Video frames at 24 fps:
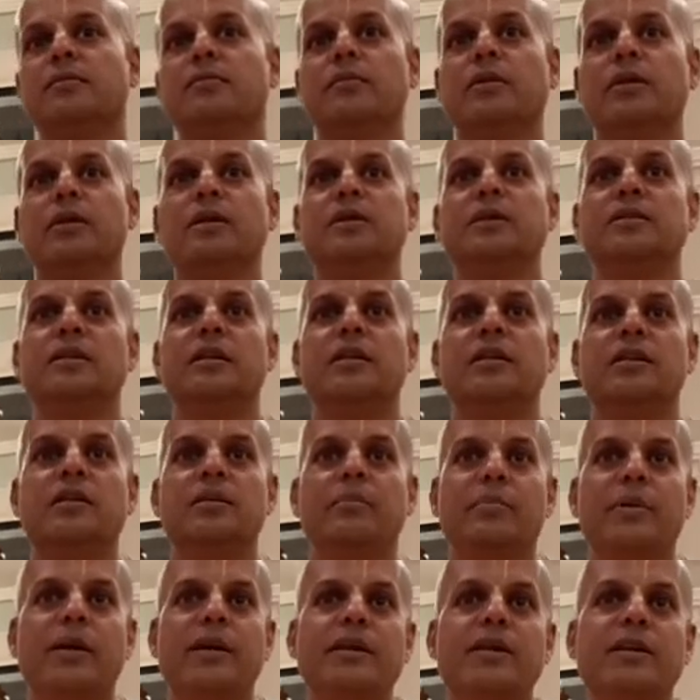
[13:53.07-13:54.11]
one is a
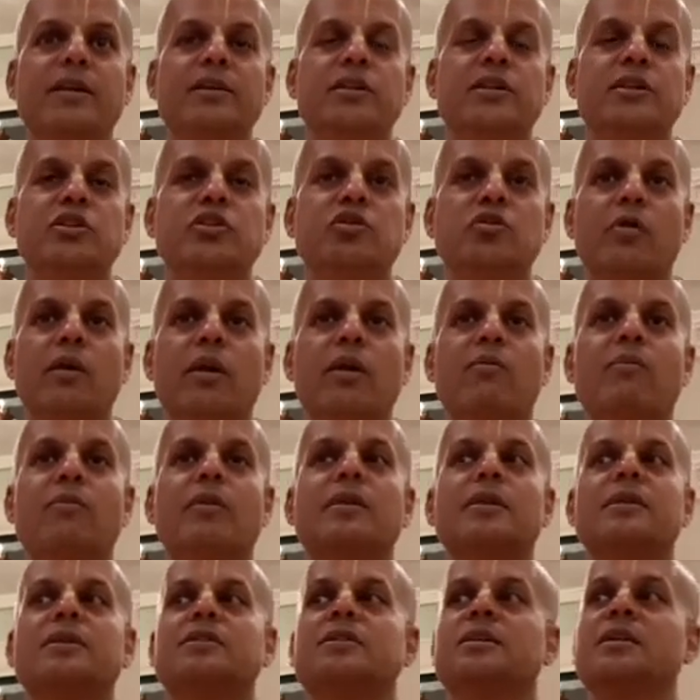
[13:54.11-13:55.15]
dependent enjoyer,
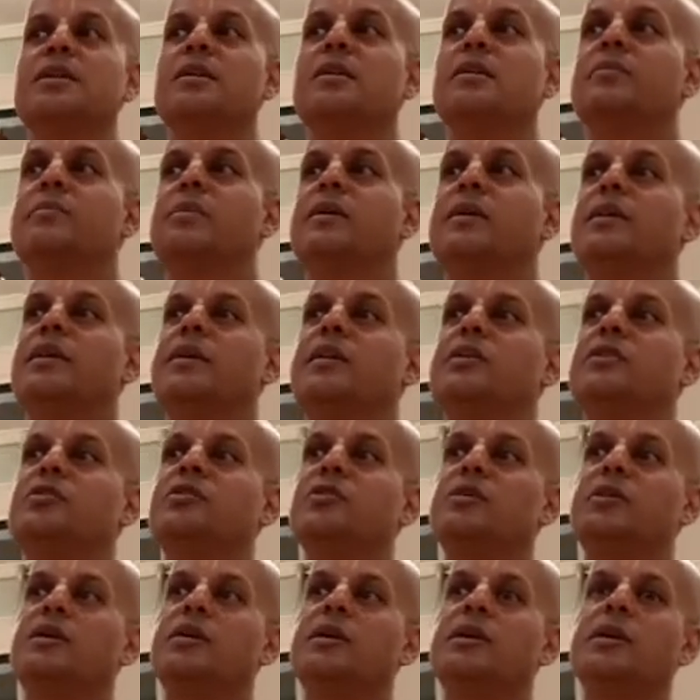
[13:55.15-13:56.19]
one is the independent
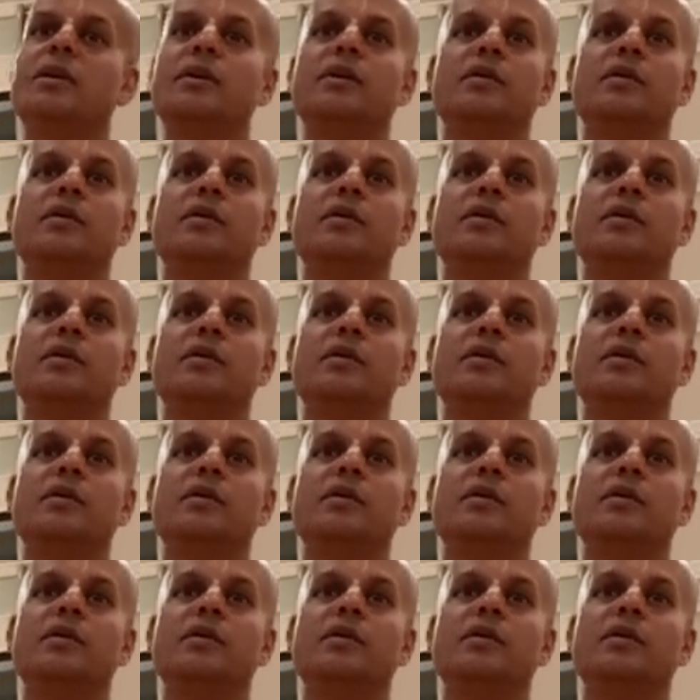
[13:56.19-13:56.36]
enjoyer,